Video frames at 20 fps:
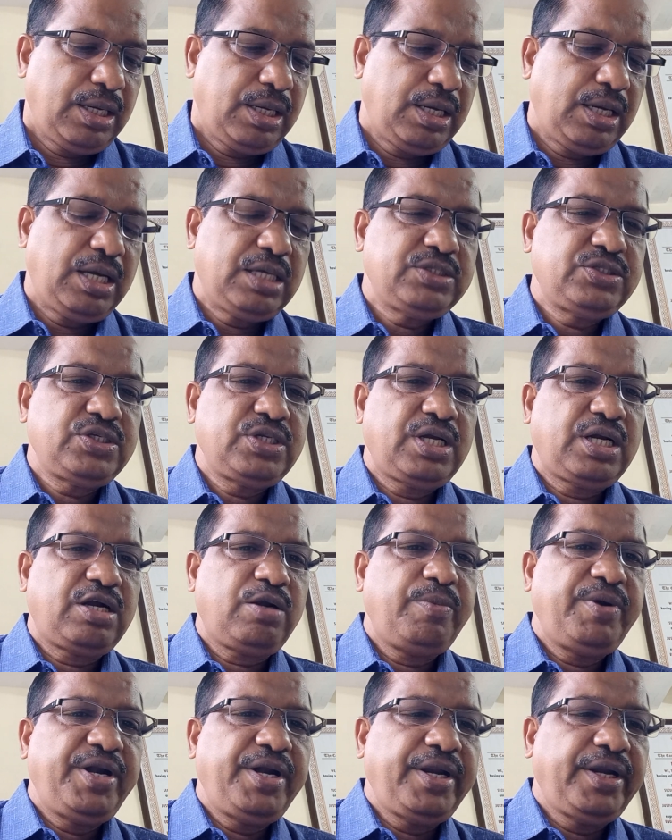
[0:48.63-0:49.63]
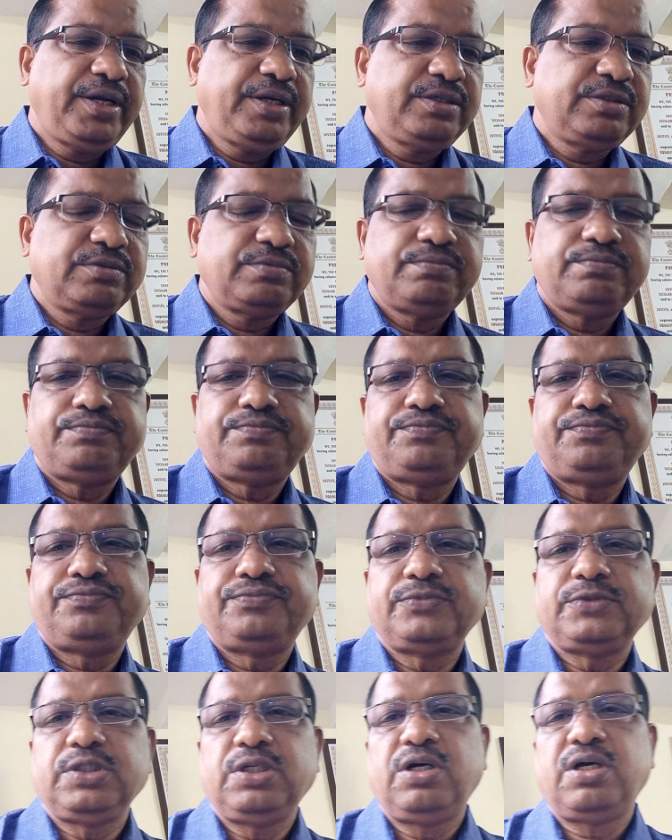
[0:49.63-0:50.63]
has recommended
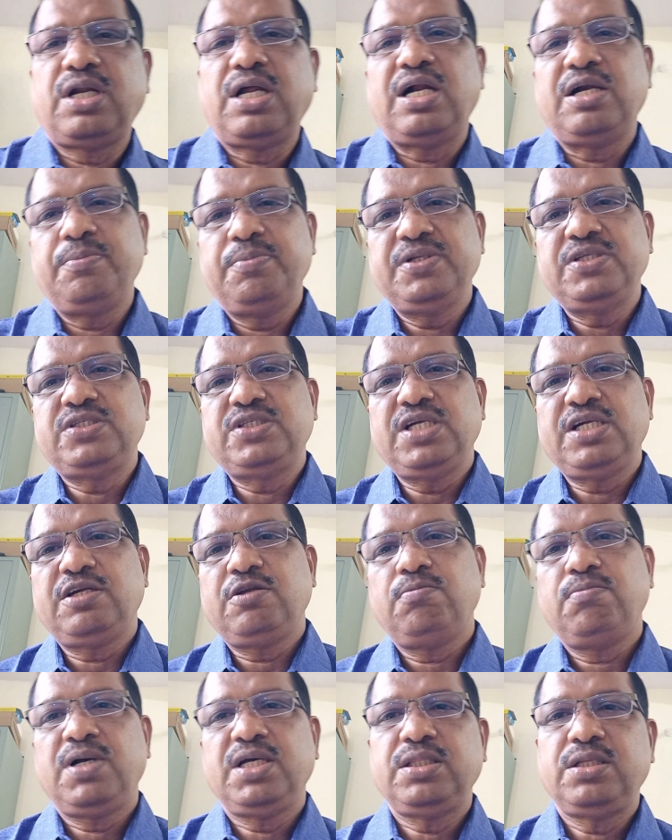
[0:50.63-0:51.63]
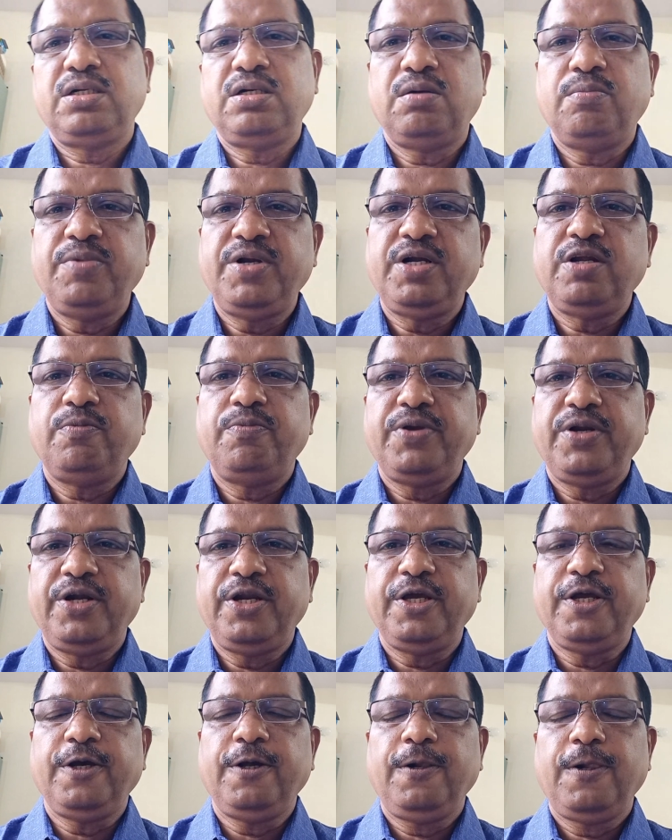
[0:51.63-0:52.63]
or had been set up by the government of
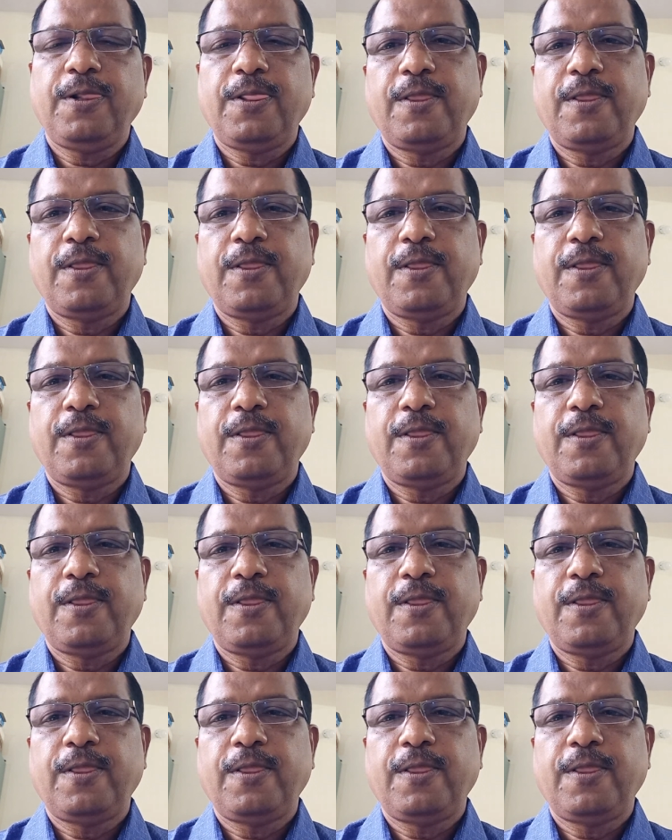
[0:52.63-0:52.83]
India